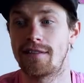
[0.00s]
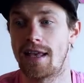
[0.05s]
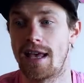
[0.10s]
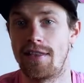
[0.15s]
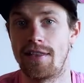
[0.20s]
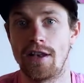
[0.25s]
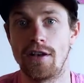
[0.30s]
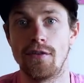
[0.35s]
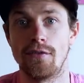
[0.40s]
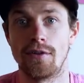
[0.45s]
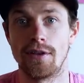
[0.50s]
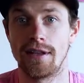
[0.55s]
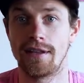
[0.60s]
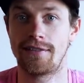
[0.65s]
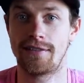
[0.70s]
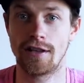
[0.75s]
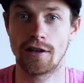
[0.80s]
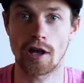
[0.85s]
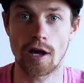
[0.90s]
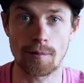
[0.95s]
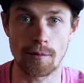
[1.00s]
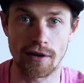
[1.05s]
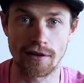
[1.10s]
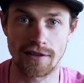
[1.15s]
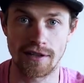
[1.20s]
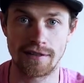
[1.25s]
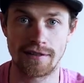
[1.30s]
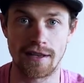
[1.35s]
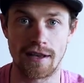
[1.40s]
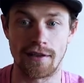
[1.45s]
and then you really see a lot more
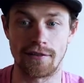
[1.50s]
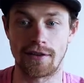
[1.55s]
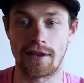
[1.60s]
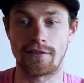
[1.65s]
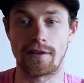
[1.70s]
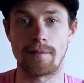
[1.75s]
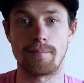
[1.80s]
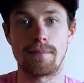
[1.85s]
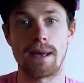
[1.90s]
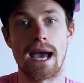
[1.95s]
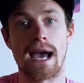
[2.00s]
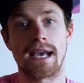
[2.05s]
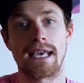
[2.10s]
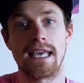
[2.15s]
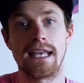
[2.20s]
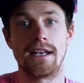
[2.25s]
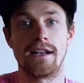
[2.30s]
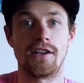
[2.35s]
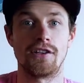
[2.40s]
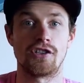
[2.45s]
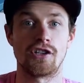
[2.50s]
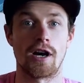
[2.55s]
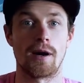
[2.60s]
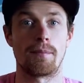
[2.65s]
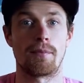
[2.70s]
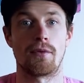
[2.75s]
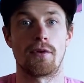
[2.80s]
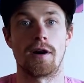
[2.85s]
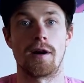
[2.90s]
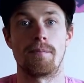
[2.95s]
details as I'm packing a
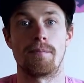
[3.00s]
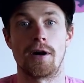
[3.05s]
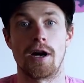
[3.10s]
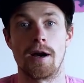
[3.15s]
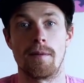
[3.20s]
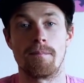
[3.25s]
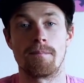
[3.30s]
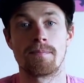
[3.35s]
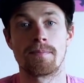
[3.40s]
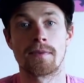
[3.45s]
jump or a berm.